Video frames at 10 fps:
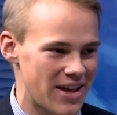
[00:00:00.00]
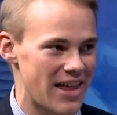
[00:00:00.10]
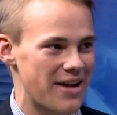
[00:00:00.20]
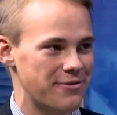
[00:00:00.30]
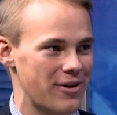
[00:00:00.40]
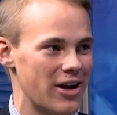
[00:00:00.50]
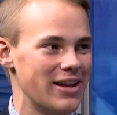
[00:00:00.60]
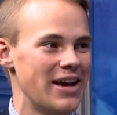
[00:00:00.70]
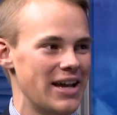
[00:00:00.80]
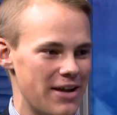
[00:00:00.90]
on that
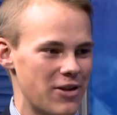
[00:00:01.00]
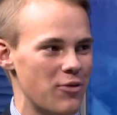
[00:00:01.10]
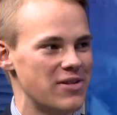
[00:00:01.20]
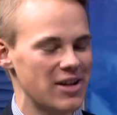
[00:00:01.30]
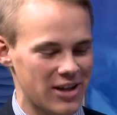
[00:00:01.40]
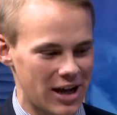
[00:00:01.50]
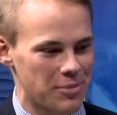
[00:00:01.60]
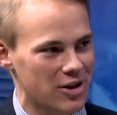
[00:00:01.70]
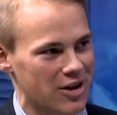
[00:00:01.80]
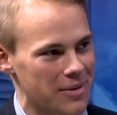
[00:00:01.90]
front, even though we've seen a
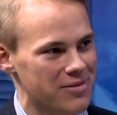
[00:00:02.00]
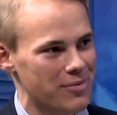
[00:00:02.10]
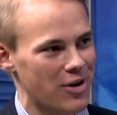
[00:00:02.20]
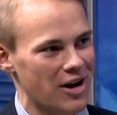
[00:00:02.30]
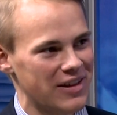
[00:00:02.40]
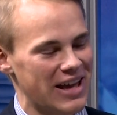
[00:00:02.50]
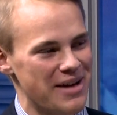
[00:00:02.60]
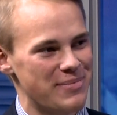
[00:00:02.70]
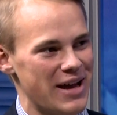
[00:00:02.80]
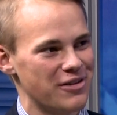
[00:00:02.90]
couple of clips from her on the
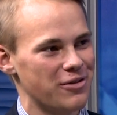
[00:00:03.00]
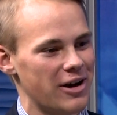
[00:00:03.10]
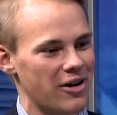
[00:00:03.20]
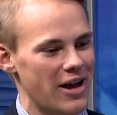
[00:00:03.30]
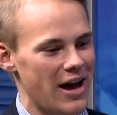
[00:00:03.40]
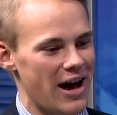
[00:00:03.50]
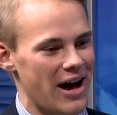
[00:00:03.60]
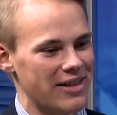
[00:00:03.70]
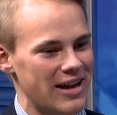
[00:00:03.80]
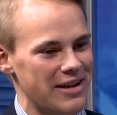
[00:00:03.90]
campaign trail
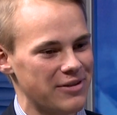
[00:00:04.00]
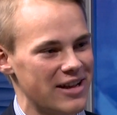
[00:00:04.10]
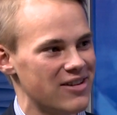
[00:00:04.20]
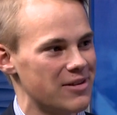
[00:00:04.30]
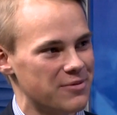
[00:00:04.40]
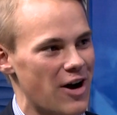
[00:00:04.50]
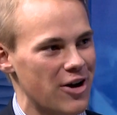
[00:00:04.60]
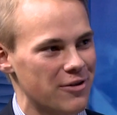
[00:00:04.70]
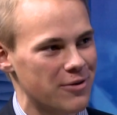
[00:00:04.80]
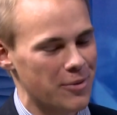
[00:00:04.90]
that have led to some
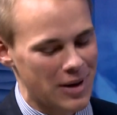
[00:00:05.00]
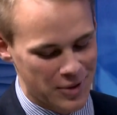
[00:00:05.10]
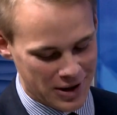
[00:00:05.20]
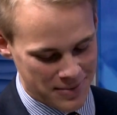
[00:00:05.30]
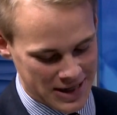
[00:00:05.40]
fodder for Republican